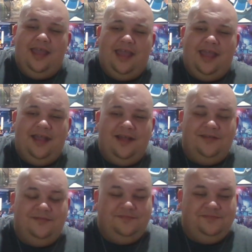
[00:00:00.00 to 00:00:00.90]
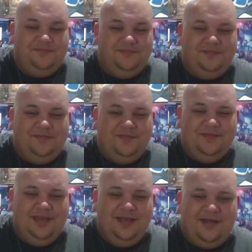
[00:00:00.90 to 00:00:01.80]
And
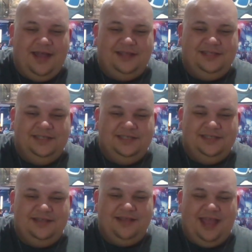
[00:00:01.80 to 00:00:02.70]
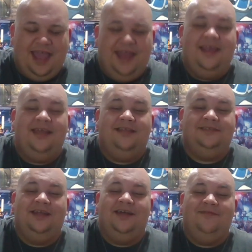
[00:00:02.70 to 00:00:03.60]
he kind of teases Andy and
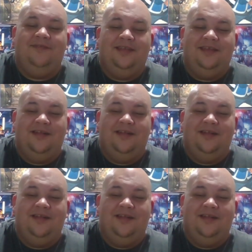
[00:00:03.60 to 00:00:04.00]
stuff, and